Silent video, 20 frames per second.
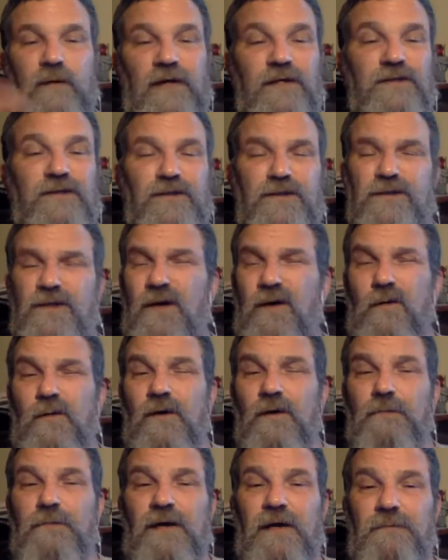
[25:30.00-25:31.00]
just saw
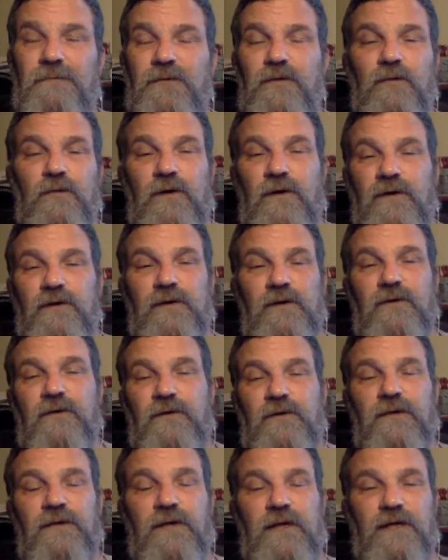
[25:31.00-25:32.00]
one pop through a while
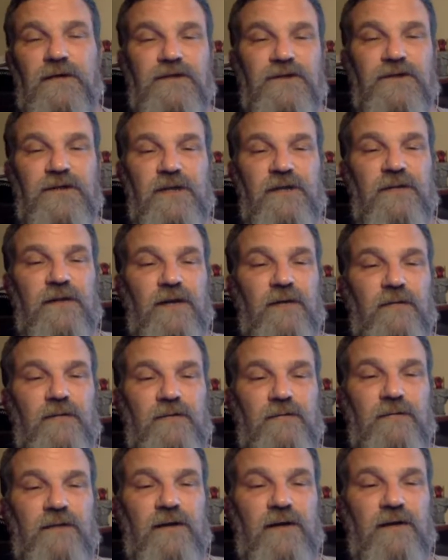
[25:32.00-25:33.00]
ago, and then I'll share that with
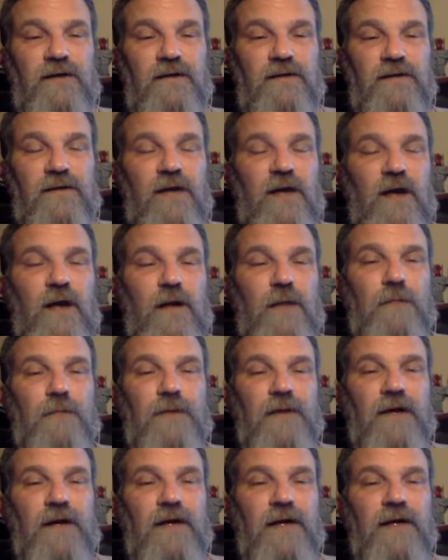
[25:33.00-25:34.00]
Meredith.
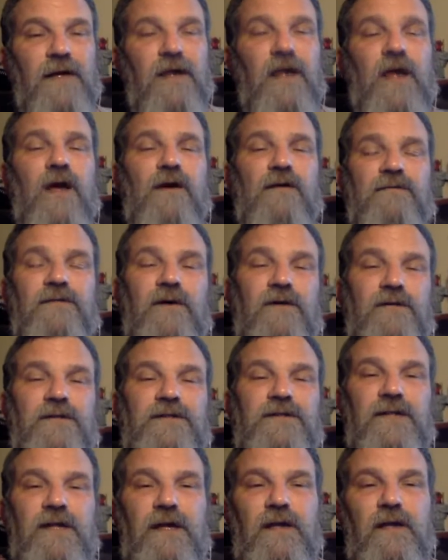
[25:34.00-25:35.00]
But
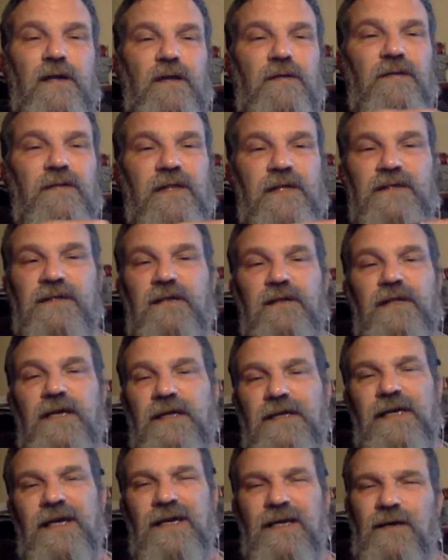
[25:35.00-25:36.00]
folks,
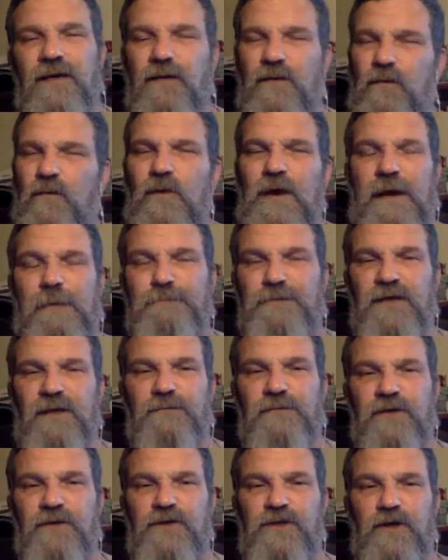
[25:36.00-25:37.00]
that kind of wraps up
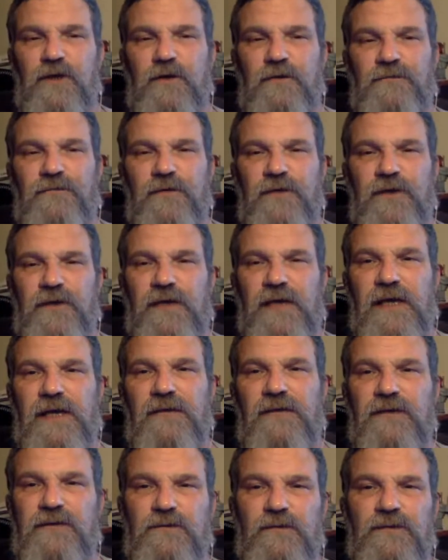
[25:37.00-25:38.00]
the show for today.
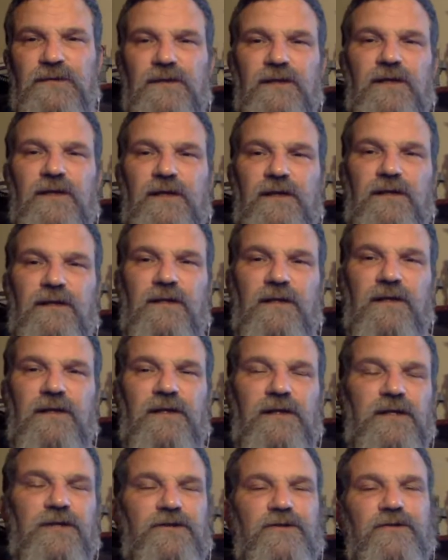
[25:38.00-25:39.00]
This was the
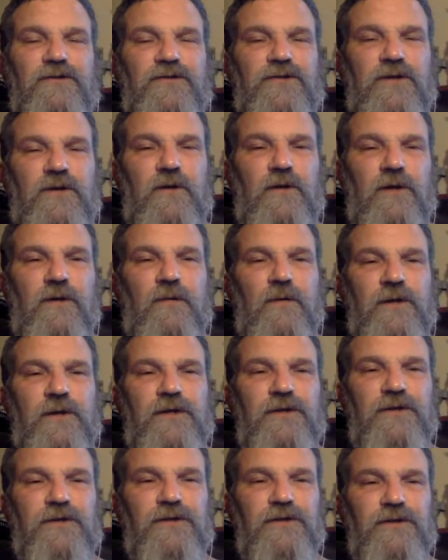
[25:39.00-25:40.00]
initial show I wanted
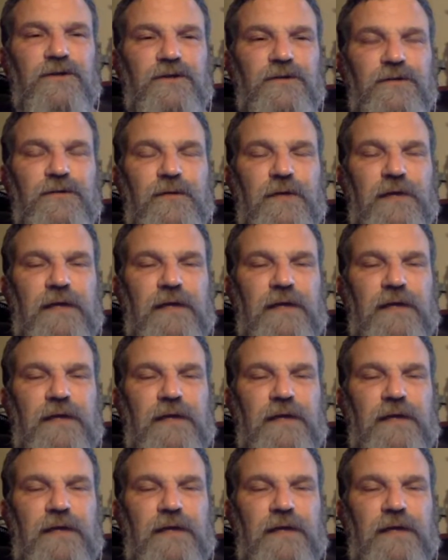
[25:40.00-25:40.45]
to do,